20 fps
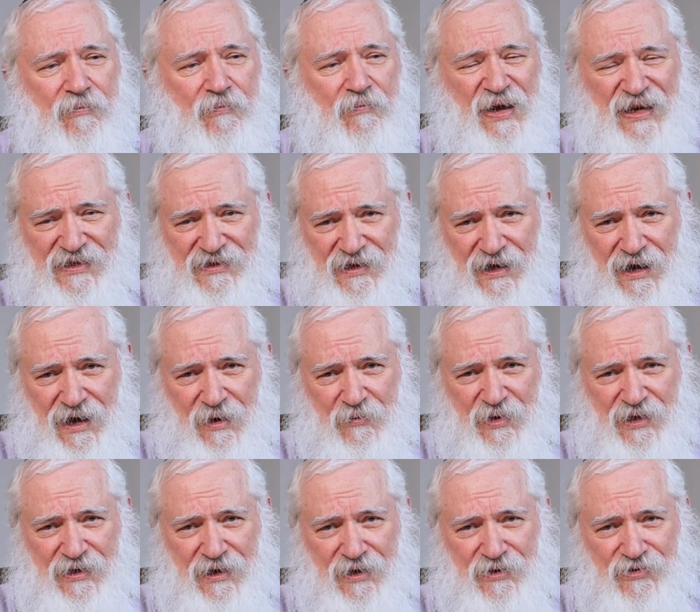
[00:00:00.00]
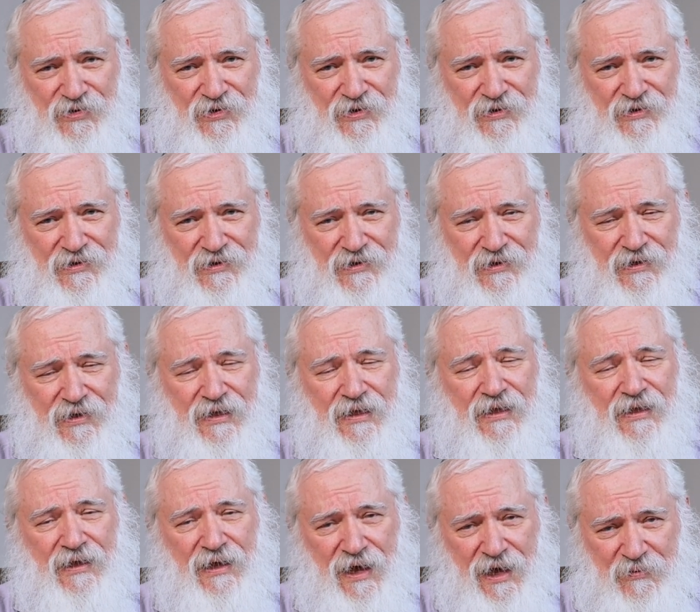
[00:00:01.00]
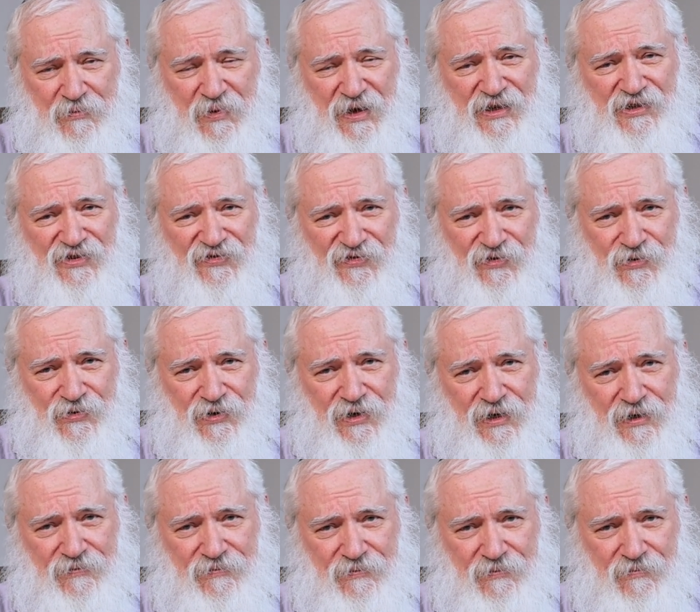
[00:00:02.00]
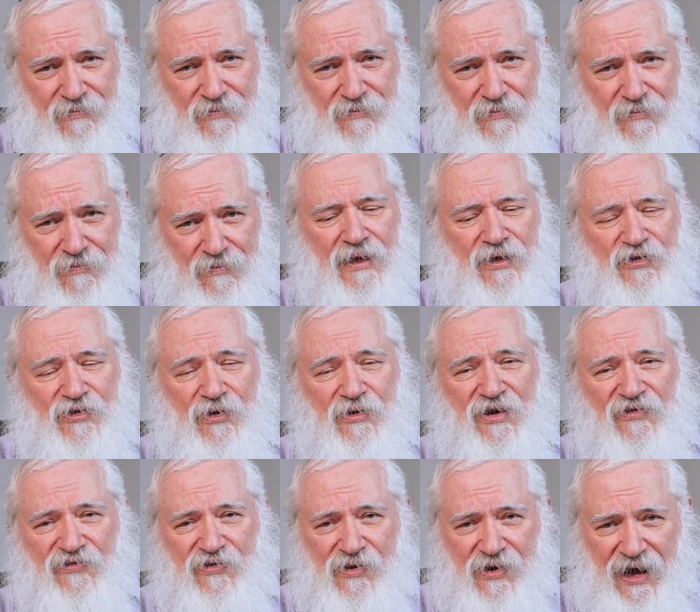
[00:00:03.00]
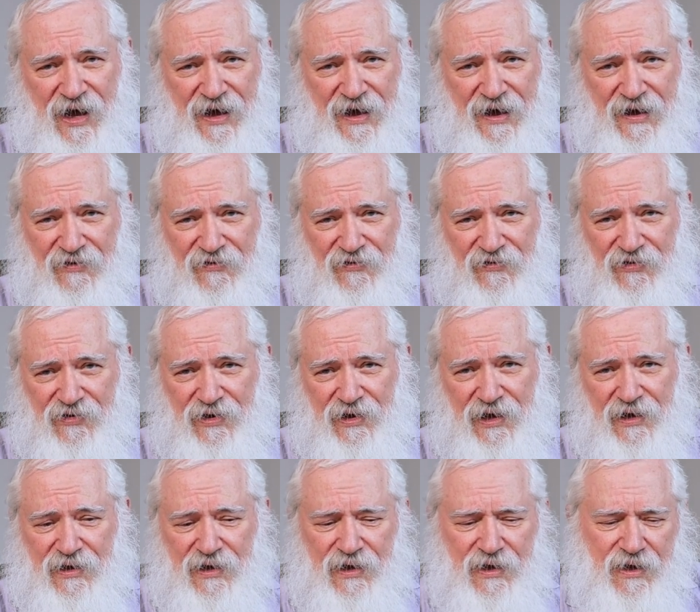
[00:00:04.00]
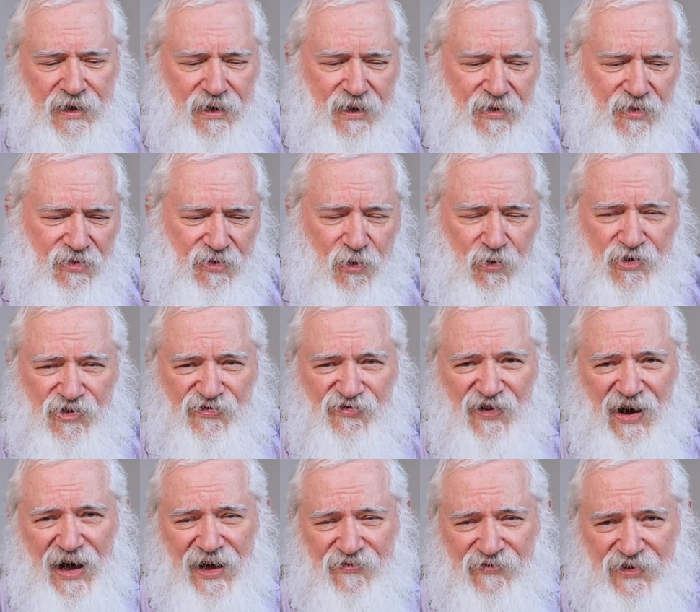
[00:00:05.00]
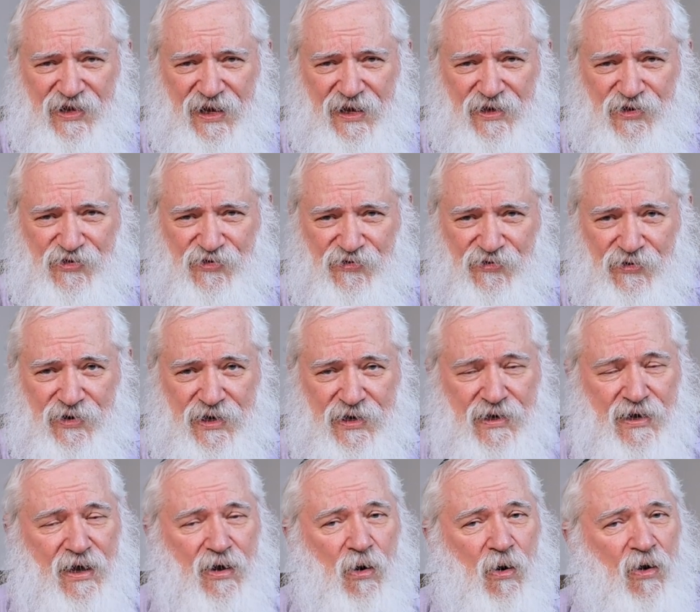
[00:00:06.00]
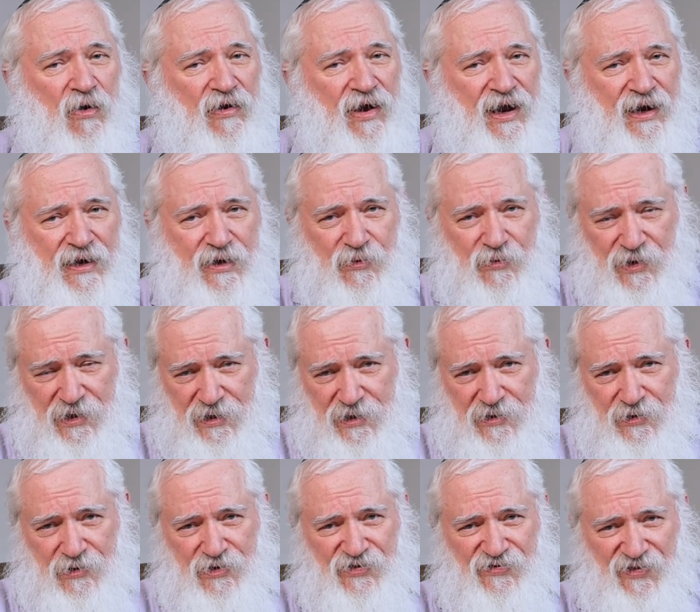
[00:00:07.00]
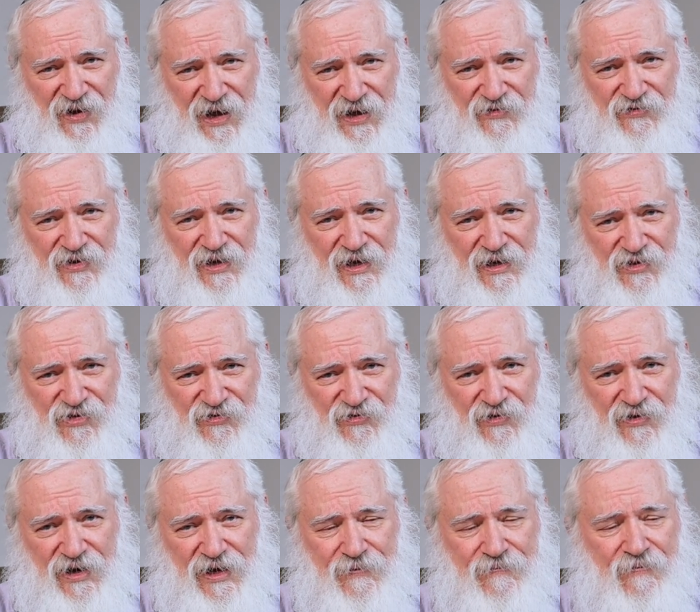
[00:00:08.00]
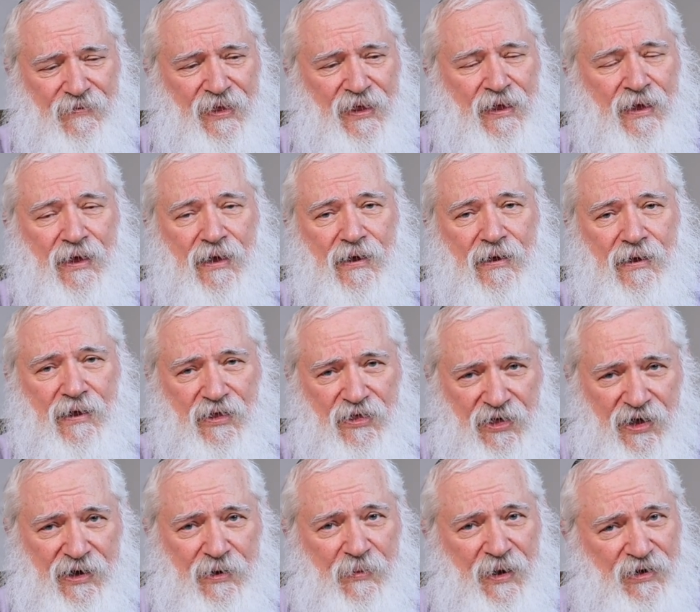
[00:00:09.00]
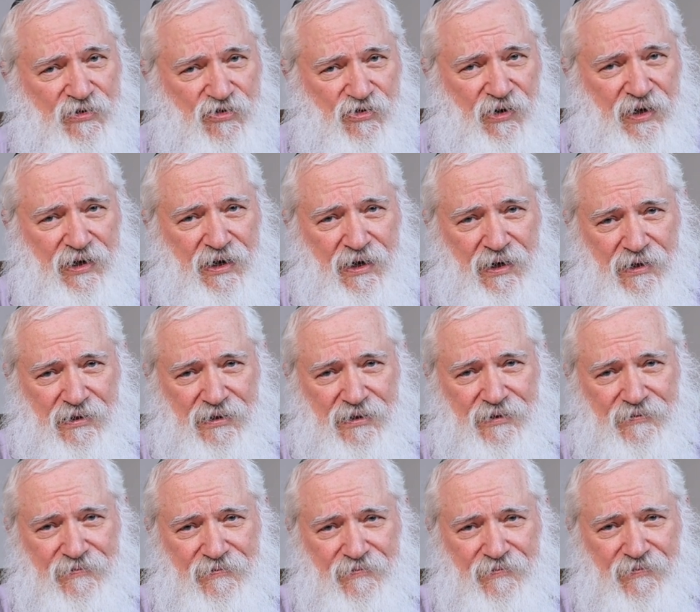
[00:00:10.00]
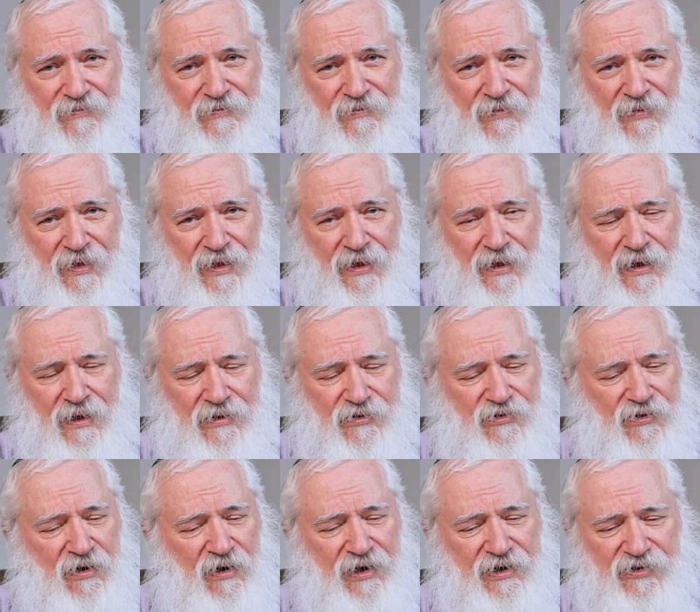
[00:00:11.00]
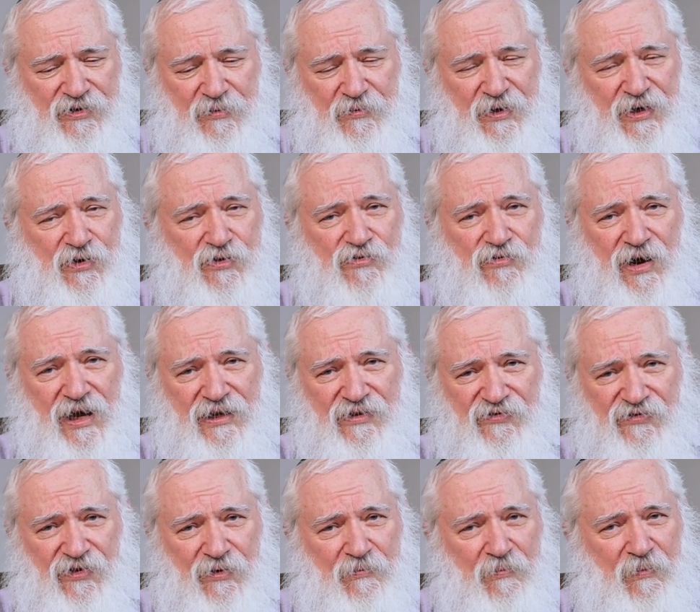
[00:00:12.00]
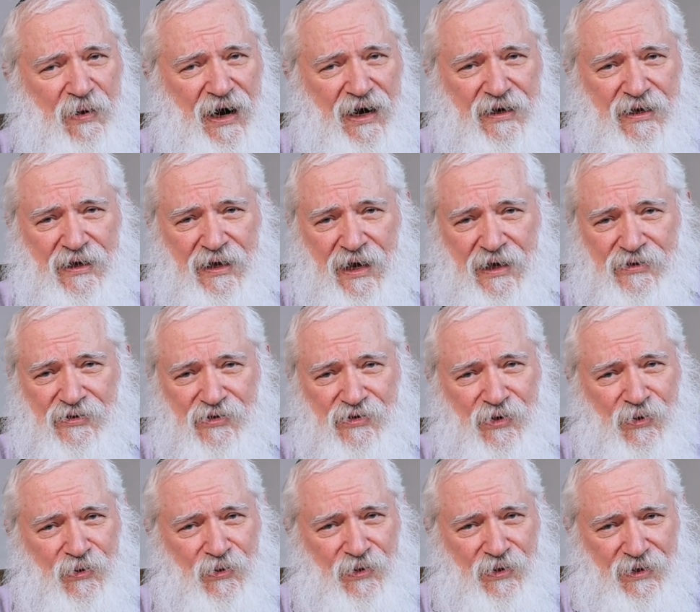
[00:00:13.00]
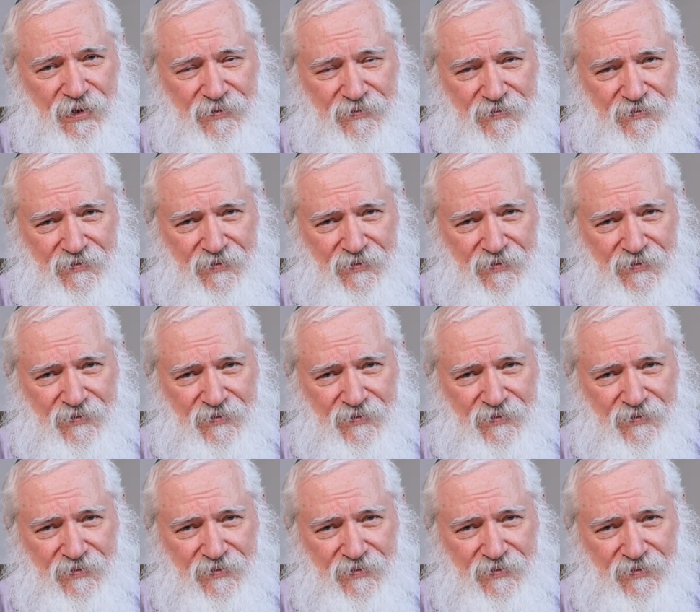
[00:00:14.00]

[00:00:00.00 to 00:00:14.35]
best accommodations, and best food. So if you have those five days free, or any one of those five days free, think about joining us. It's going to be great for body and soul.